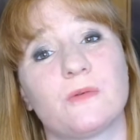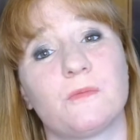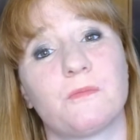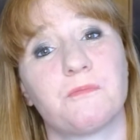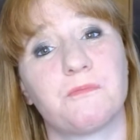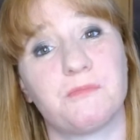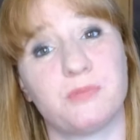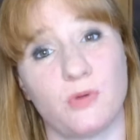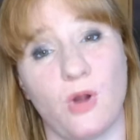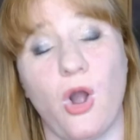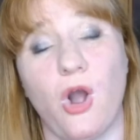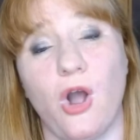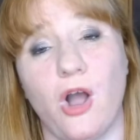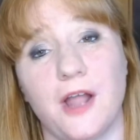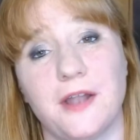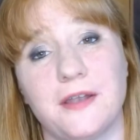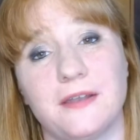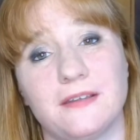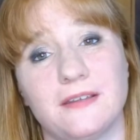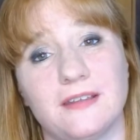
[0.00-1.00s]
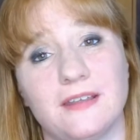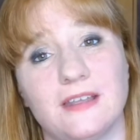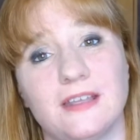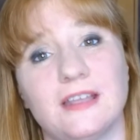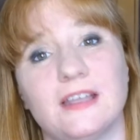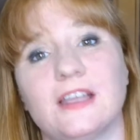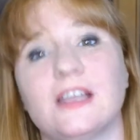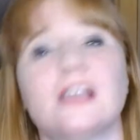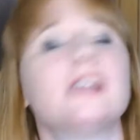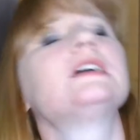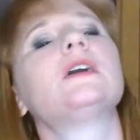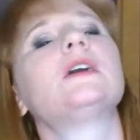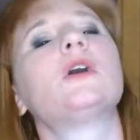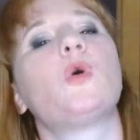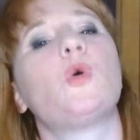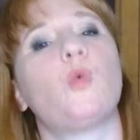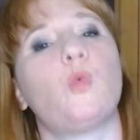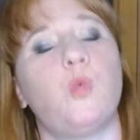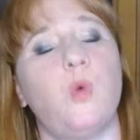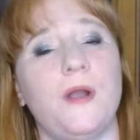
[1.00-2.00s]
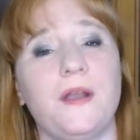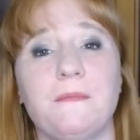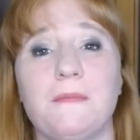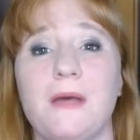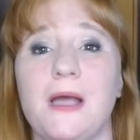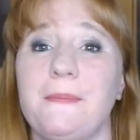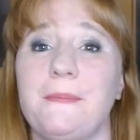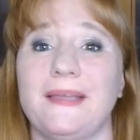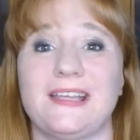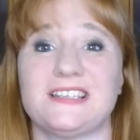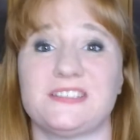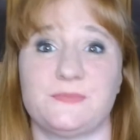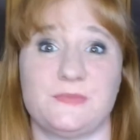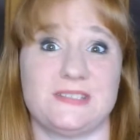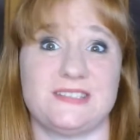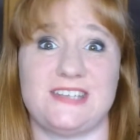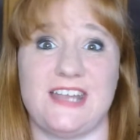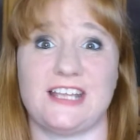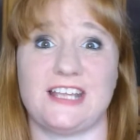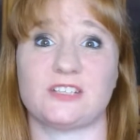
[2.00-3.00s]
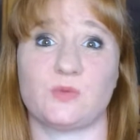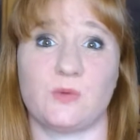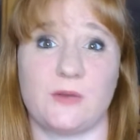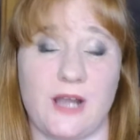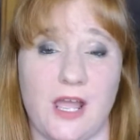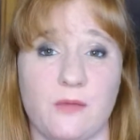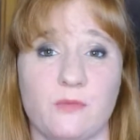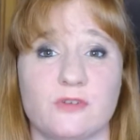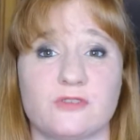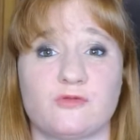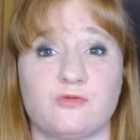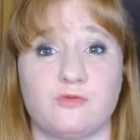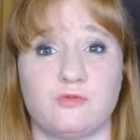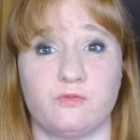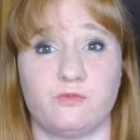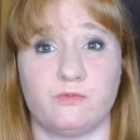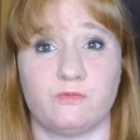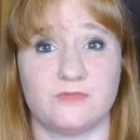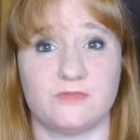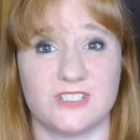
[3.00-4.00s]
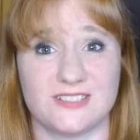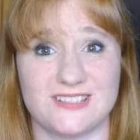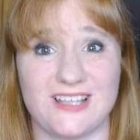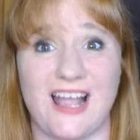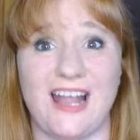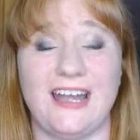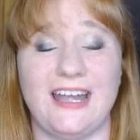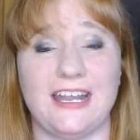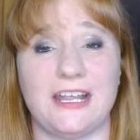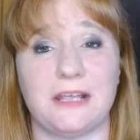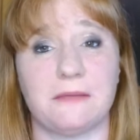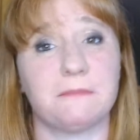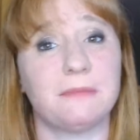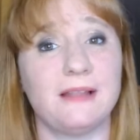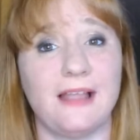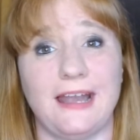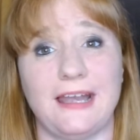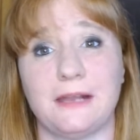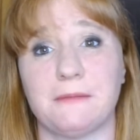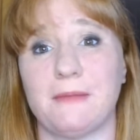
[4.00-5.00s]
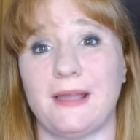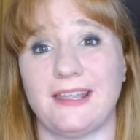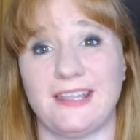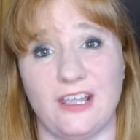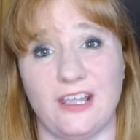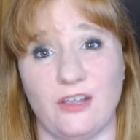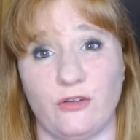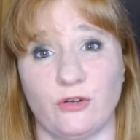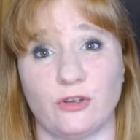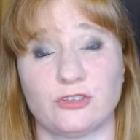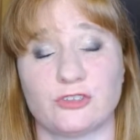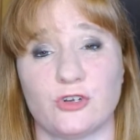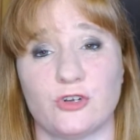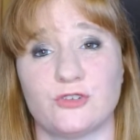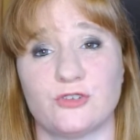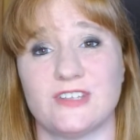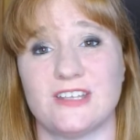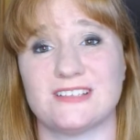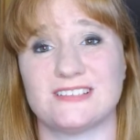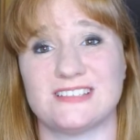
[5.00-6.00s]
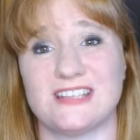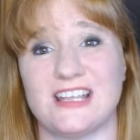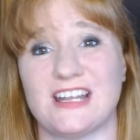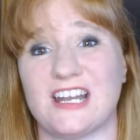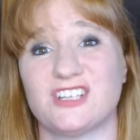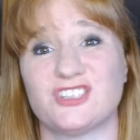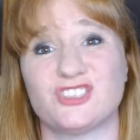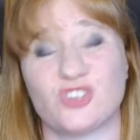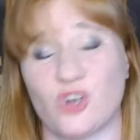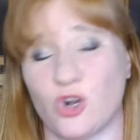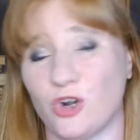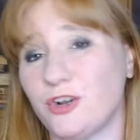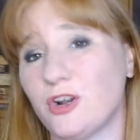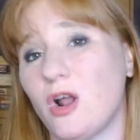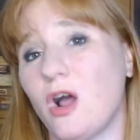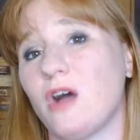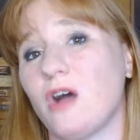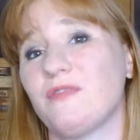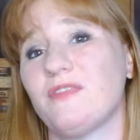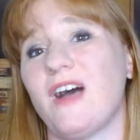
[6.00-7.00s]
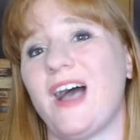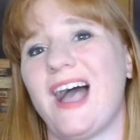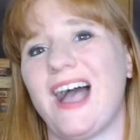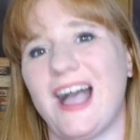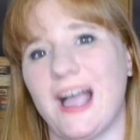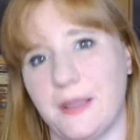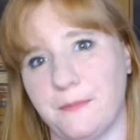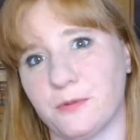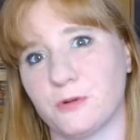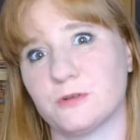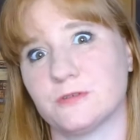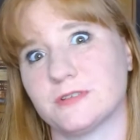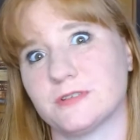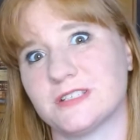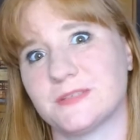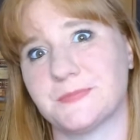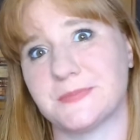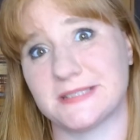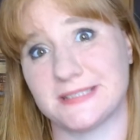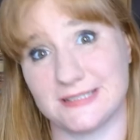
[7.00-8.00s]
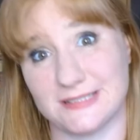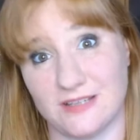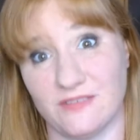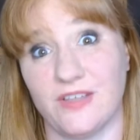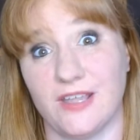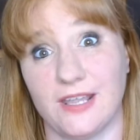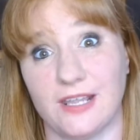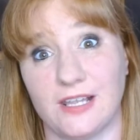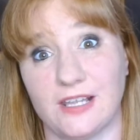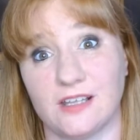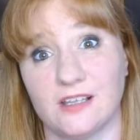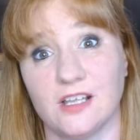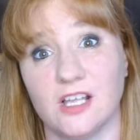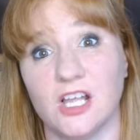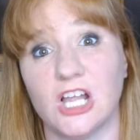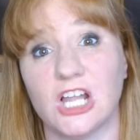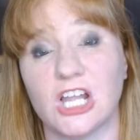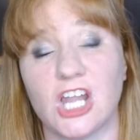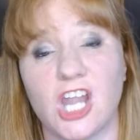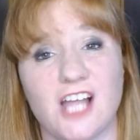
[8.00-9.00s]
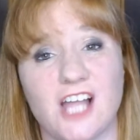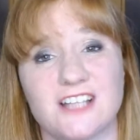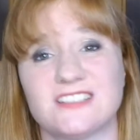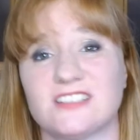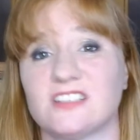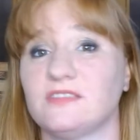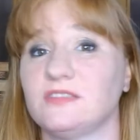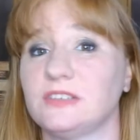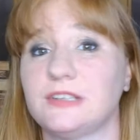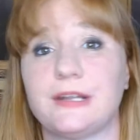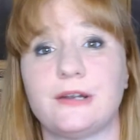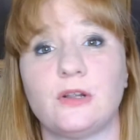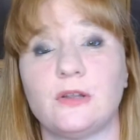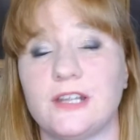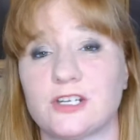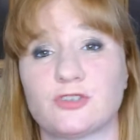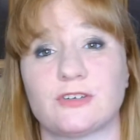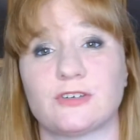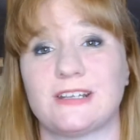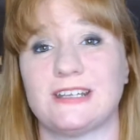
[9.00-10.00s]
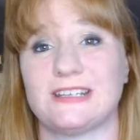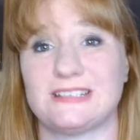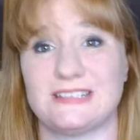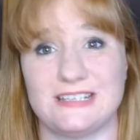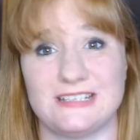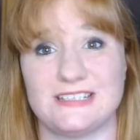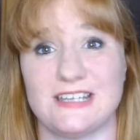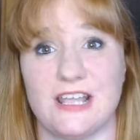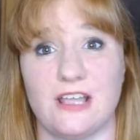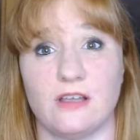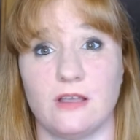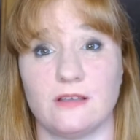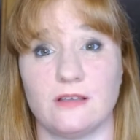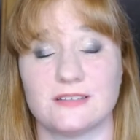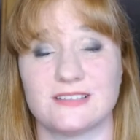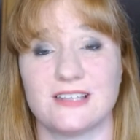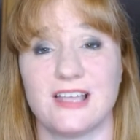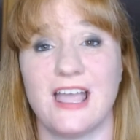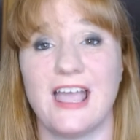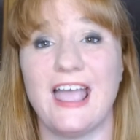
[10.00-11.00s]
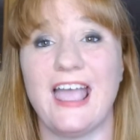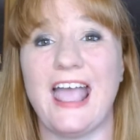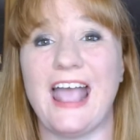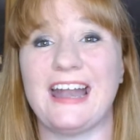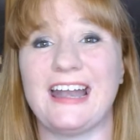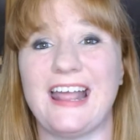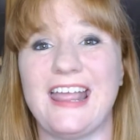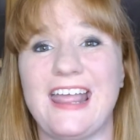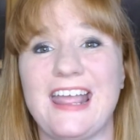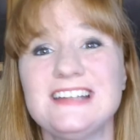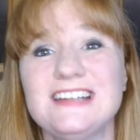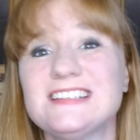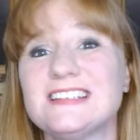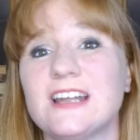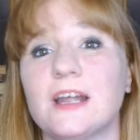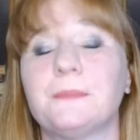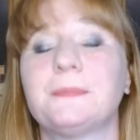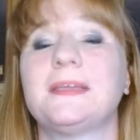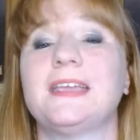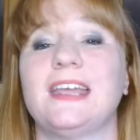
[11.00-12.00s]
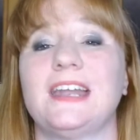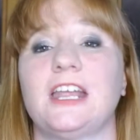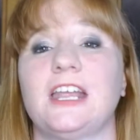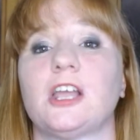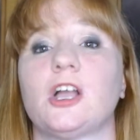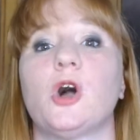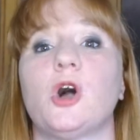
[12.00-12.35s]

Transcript: broad. One of my biggest mistakes when I was designing and planning my characters is that I started off hyper specific, lots of little intricate details, and I ended up getting